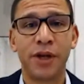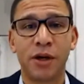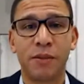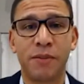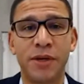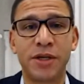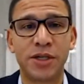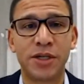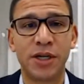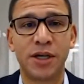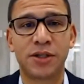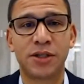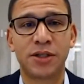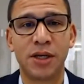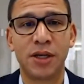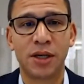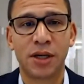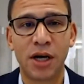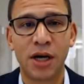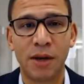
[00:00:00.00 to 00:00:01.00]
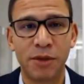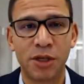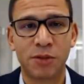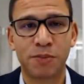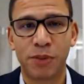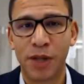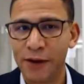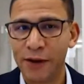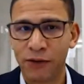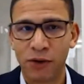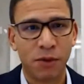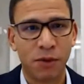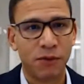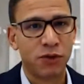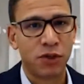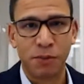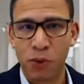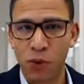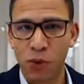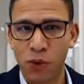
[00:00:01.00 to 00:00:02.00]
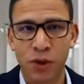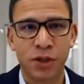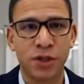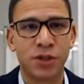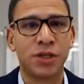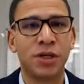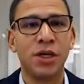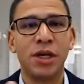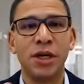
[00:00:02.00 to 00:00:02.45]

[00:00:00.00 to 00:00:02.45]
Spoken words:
their business, and the Compass platform of support